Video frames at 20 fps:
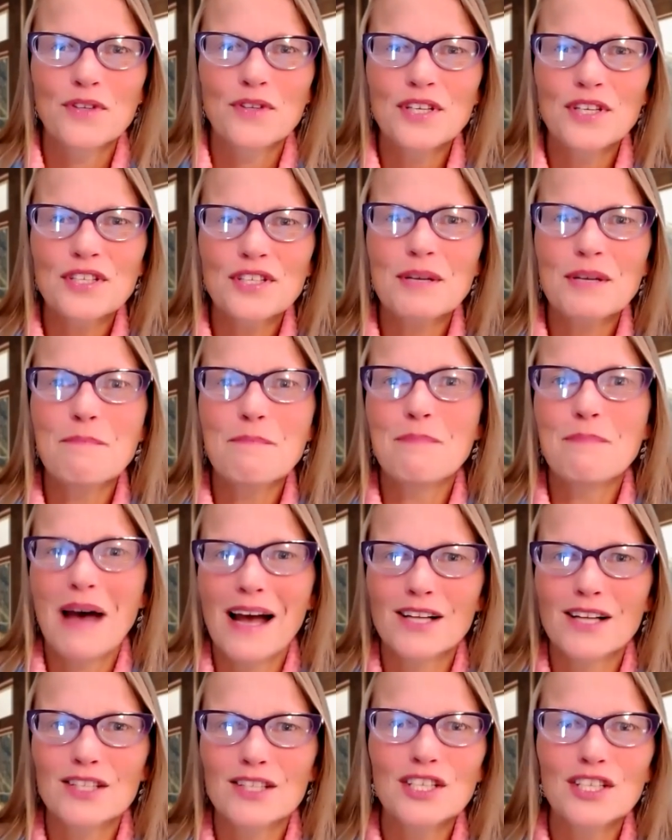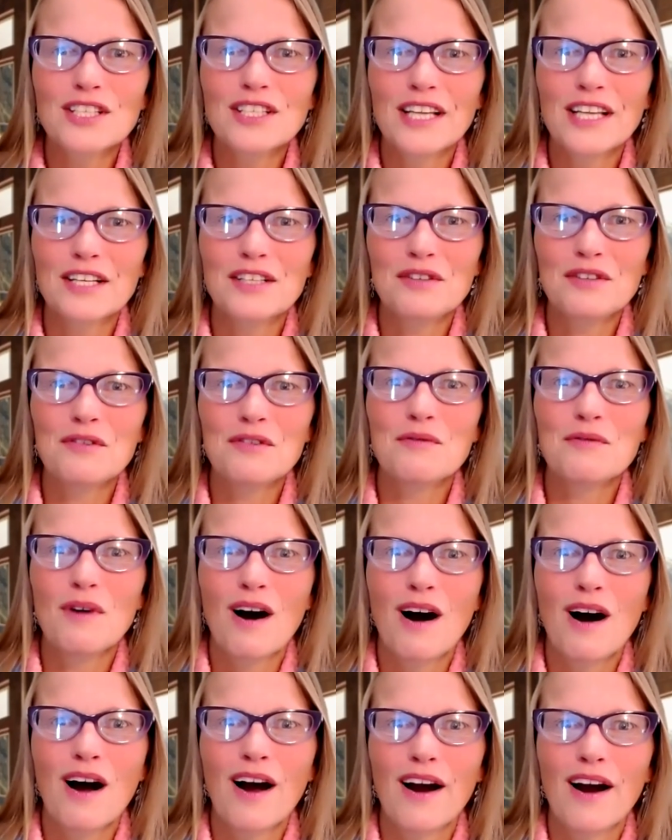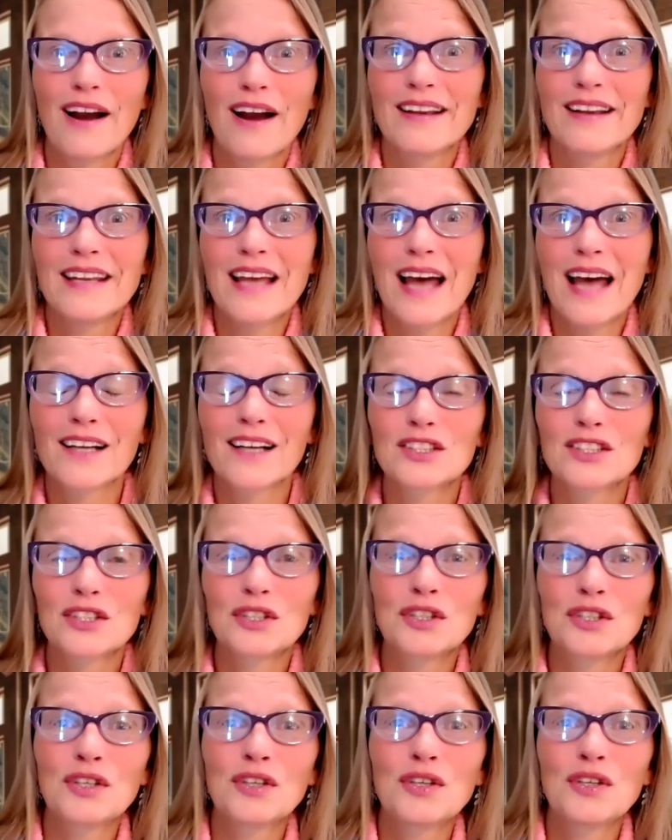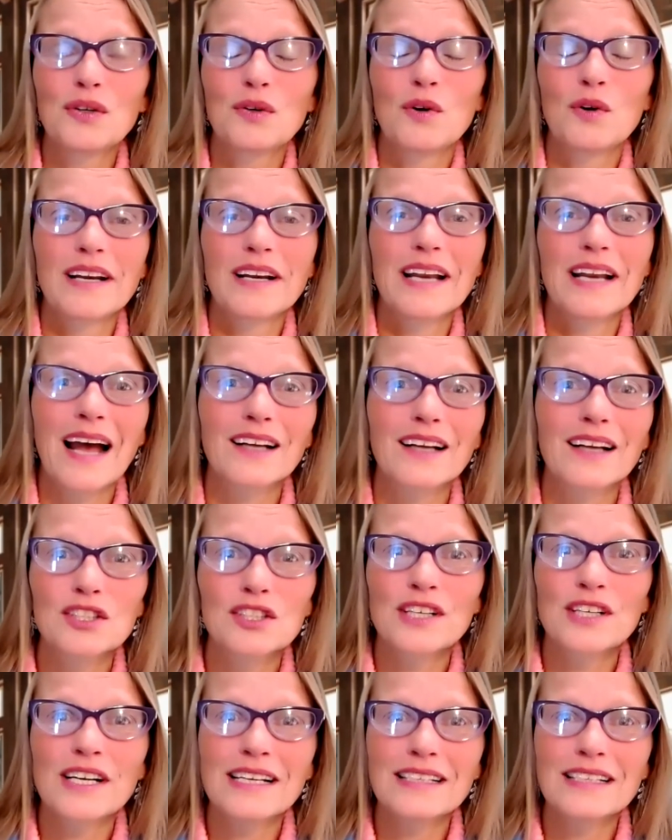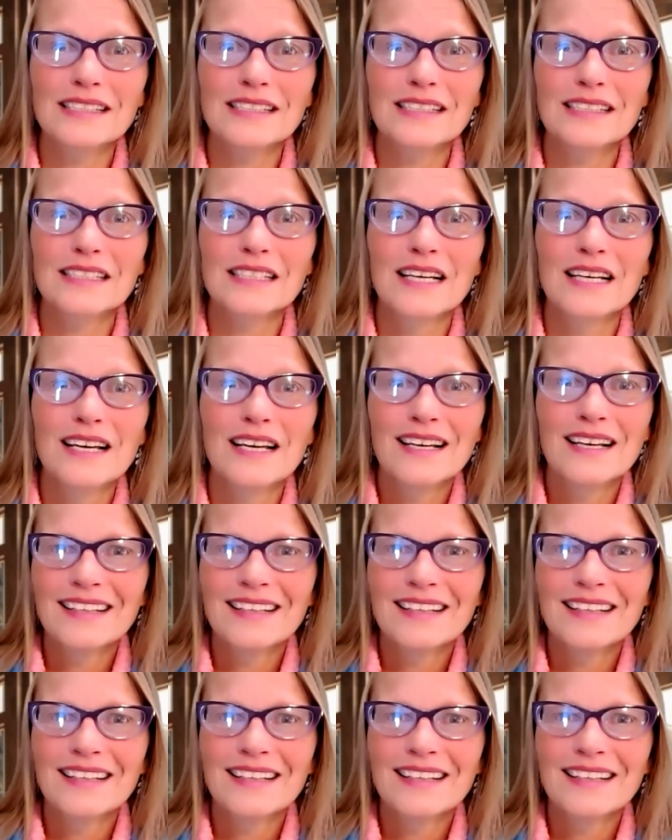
Just imagine that you are an actor or an actress